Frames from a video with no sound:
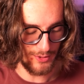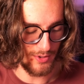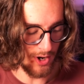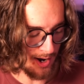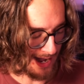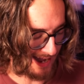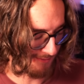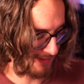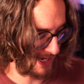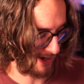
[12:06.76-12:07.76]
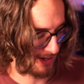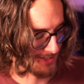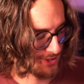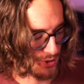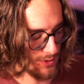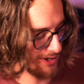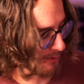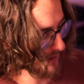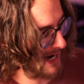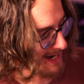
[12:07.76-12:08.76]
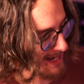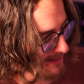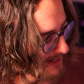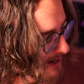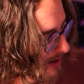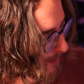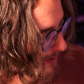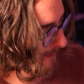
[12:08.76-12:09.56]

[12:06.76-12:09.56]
do not have like a studio lighting setup,